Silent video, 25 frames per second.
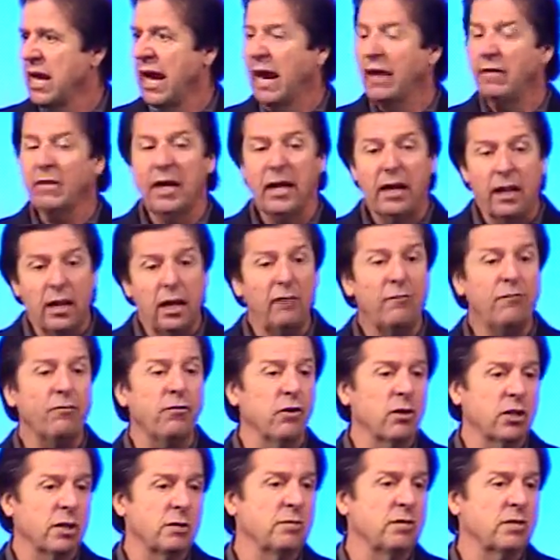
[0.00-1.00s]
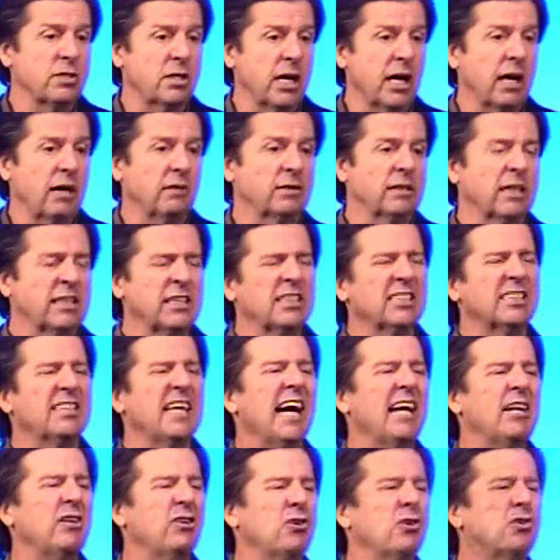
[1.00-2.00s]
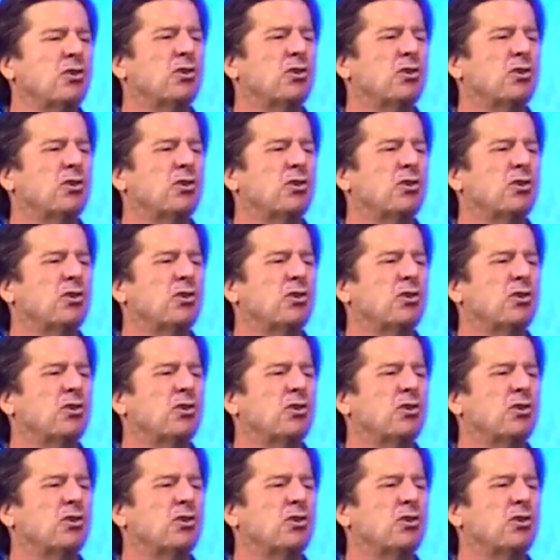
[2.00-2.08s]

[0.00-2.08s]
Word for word: and they live for themselves. They just like to